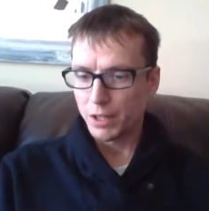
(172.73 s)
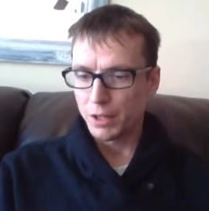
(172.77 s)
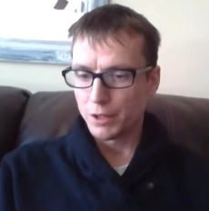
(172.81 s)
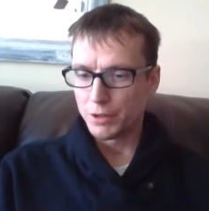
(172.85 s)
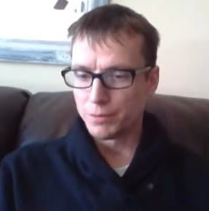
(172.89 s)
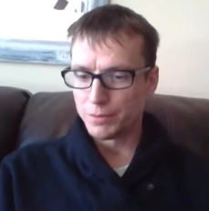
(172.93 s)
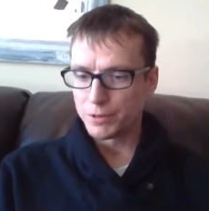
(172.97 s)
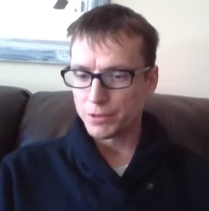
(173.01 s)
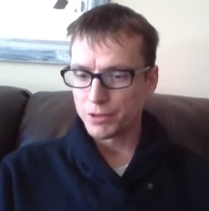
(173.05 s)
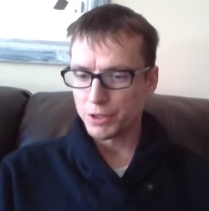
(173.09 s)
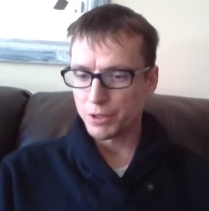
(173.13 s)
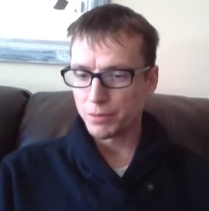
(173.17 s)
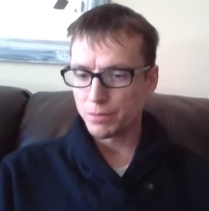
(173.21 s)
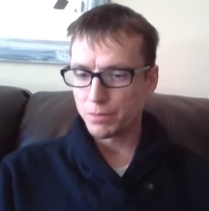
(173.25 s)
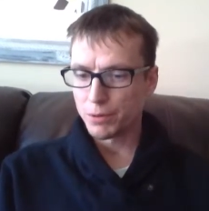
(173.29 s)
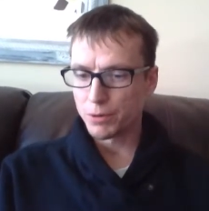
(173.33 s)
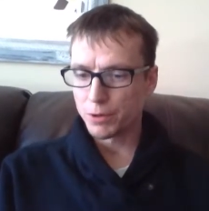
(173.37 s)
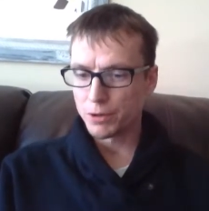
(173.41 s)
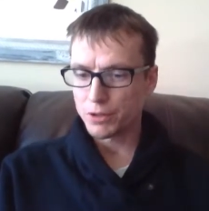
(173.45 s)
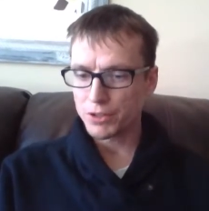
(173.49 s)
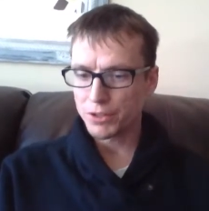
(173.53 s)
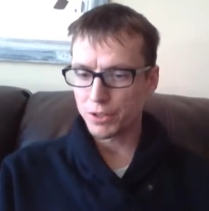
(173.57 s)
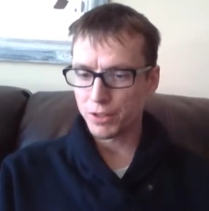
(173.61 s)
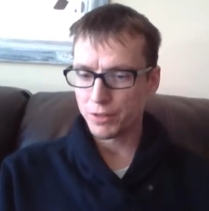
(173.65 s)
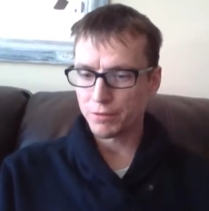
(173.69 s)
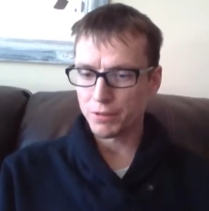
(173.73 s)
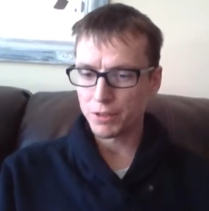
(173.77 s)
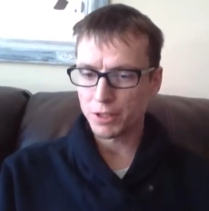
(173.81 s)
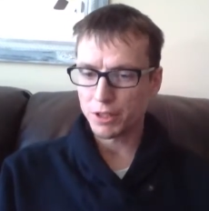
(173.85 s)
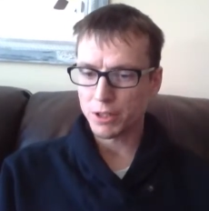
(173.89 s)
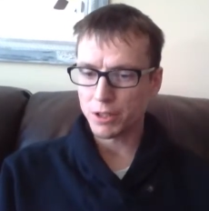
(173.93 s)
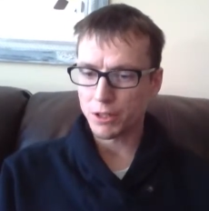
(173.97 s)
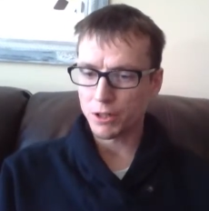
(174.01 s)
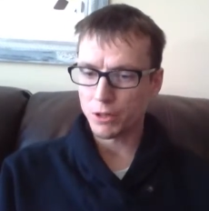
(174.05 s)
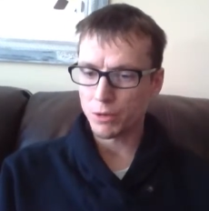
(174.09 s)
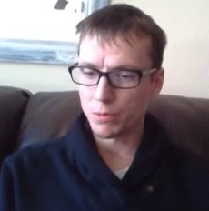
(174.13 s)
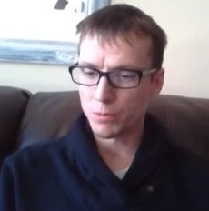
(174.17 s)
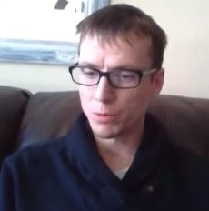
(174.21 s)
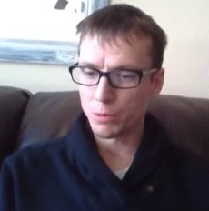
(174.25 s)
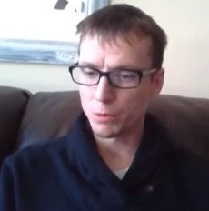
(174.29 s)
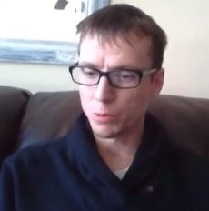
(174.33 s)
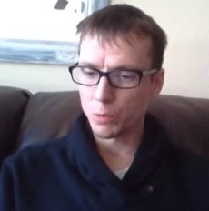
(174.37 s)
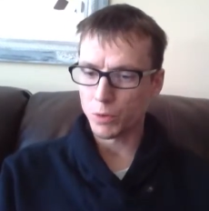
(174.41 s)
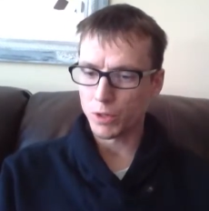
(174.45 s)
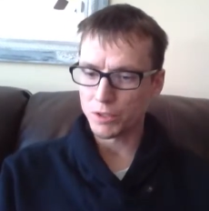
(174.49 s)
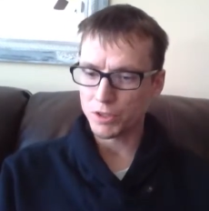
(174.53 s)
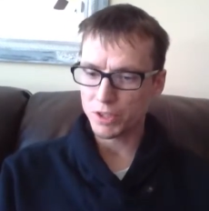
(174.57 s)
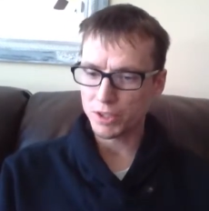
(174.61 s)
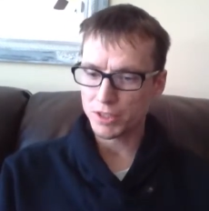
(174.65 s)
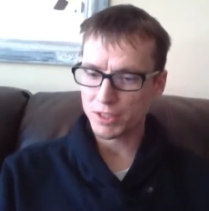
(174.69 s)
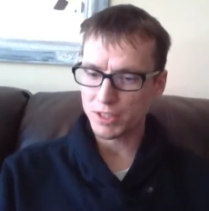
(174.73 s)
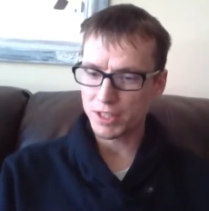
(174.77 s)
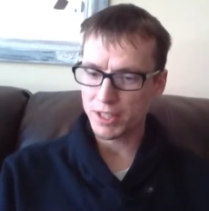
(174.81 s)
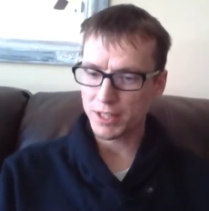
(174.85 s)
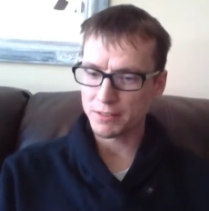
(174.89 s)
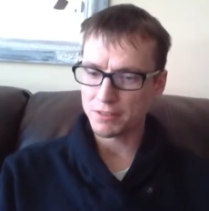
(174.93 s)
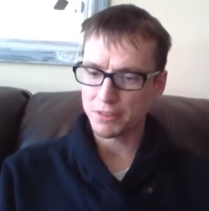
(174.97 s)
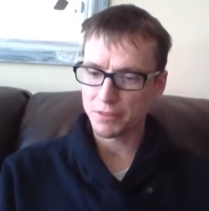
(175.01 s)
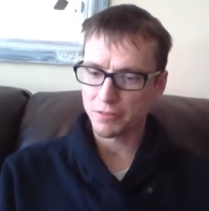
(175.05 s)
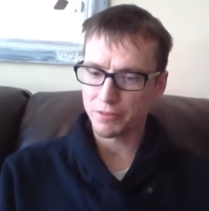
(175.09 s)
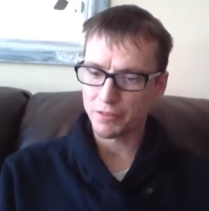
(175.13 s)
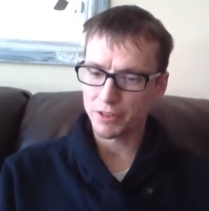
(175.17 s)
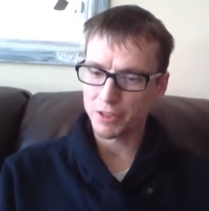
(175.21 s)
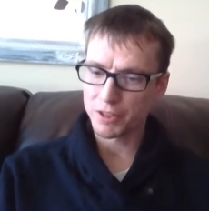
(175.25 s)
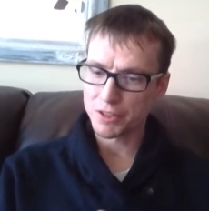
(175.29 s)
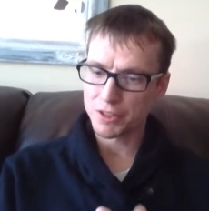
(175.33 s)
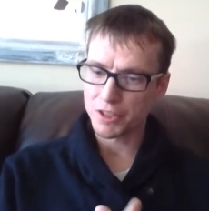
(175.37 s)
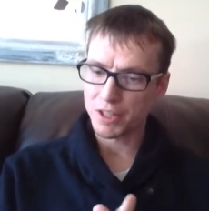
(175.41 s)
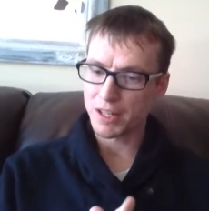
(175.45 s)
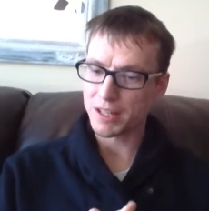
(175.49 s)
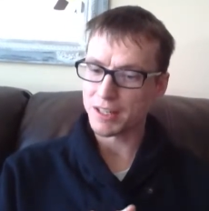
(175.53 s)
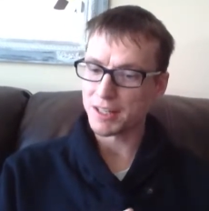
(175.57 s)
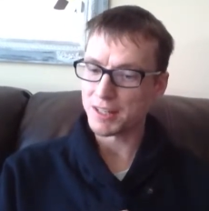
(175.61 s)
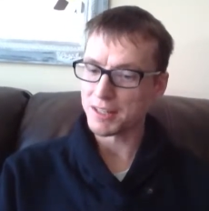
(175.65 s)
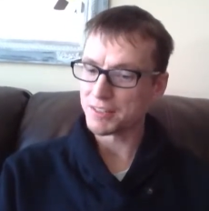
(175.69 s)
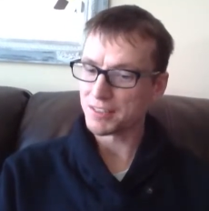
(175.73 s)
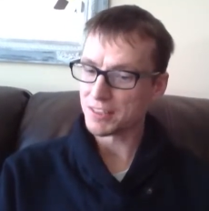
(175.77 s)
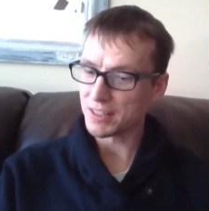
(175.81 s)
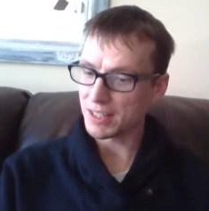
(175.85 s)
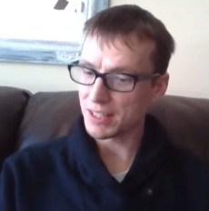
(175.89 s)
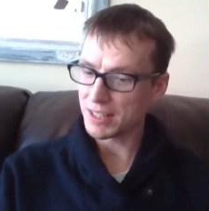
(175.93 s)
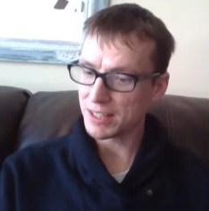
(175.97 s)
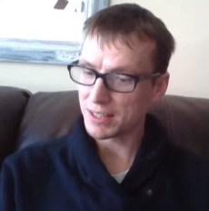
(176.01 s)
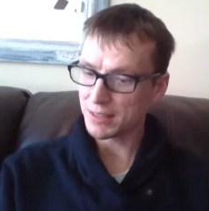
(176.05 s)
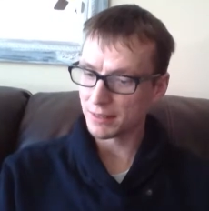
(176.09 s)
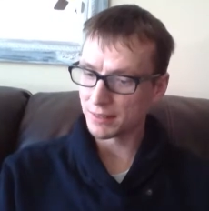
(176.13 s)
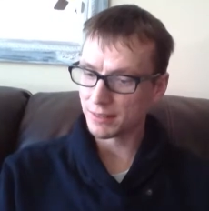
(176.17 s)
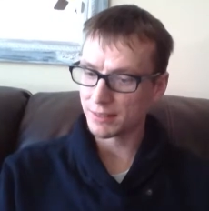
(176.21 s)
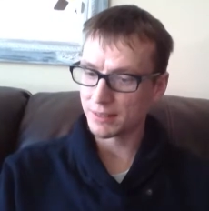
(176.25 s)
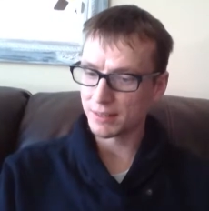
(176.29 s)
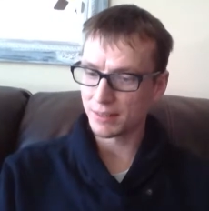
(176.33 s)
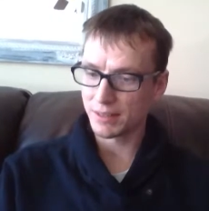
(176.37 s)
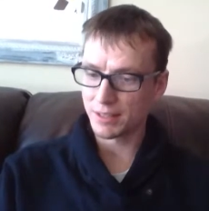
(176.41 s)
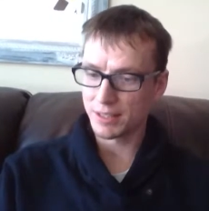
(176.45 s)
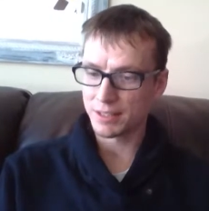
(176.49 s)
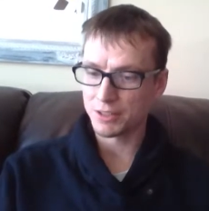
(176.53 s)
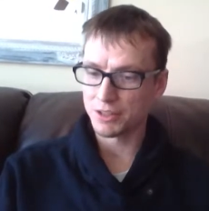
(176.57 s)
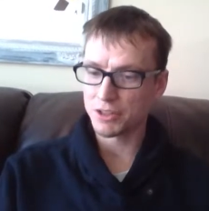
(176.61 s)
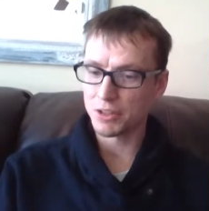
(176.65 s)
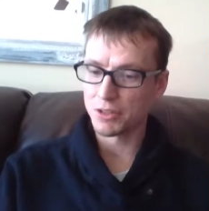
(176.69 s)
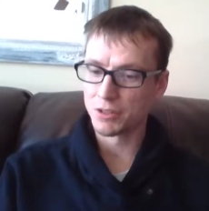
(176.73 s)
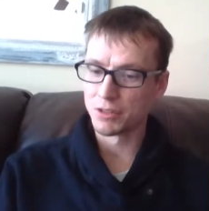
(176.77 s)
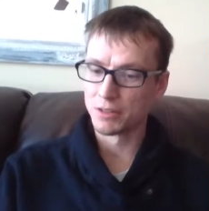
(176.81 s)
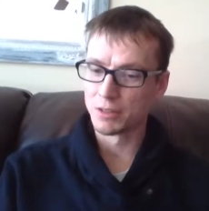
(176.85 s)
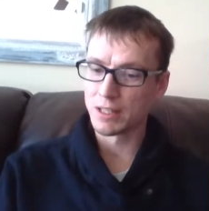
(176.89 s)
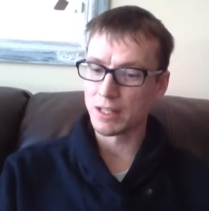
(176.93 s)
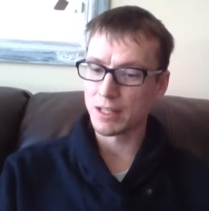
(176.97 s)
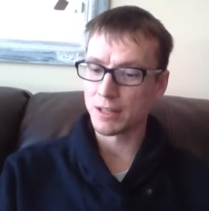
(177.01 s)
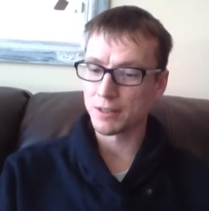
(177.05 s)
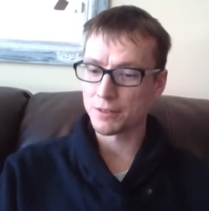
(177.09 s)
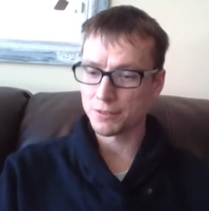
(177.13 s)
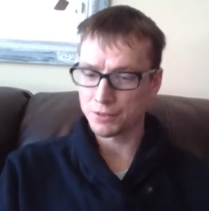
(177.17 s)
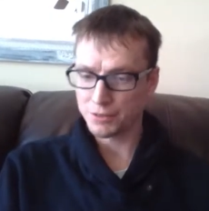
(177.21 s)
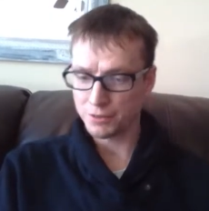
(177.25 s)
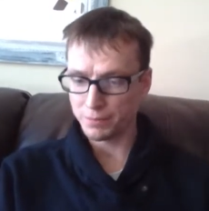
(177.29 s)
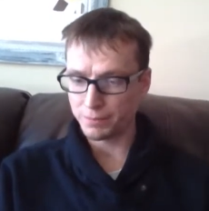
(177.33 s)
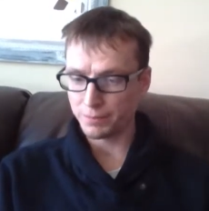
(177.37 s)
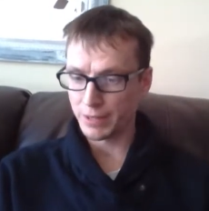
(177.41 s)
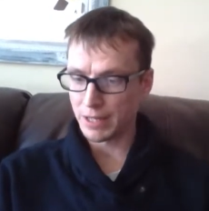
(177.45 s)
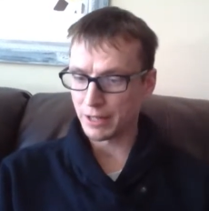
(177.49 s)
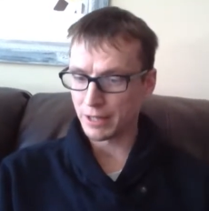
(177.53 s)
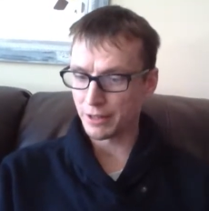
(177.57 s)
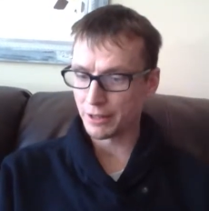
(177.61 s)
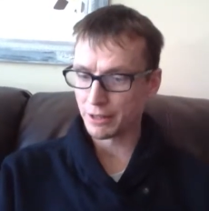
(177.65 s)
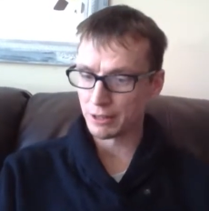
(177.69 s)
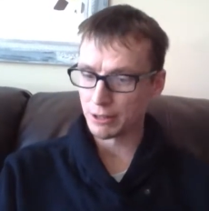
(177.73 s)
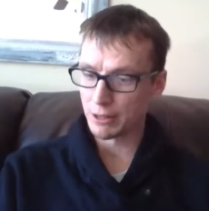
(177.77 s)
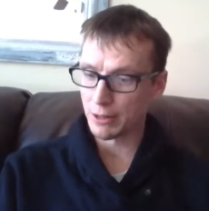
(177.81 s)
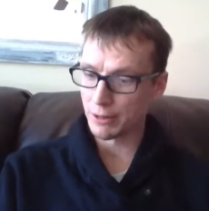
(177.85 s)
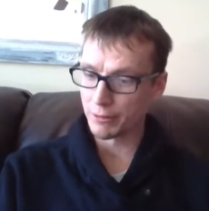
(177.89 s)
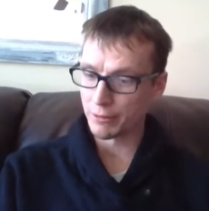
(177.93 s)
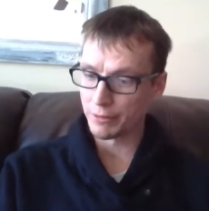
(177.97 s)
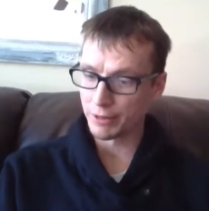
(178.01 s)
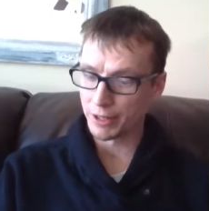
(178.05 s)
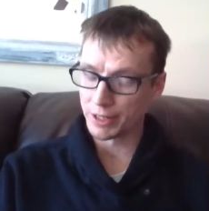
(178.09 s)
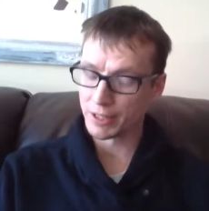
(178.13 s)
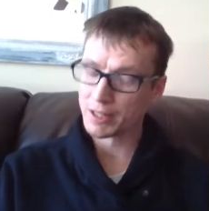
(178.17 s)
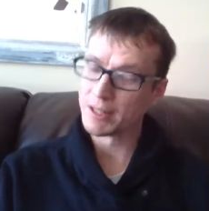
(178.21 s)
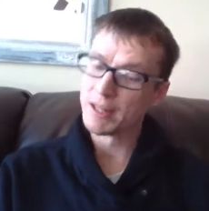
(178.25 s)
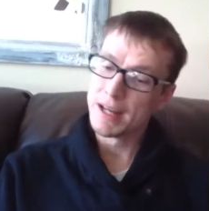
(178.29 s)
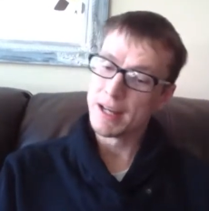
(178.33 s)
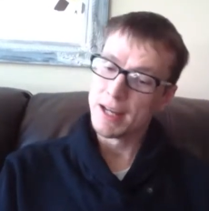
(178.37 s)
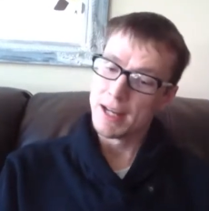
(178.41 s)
The mature portion of the comb, which contains the fungi that is eaten, is utilized by the larvae.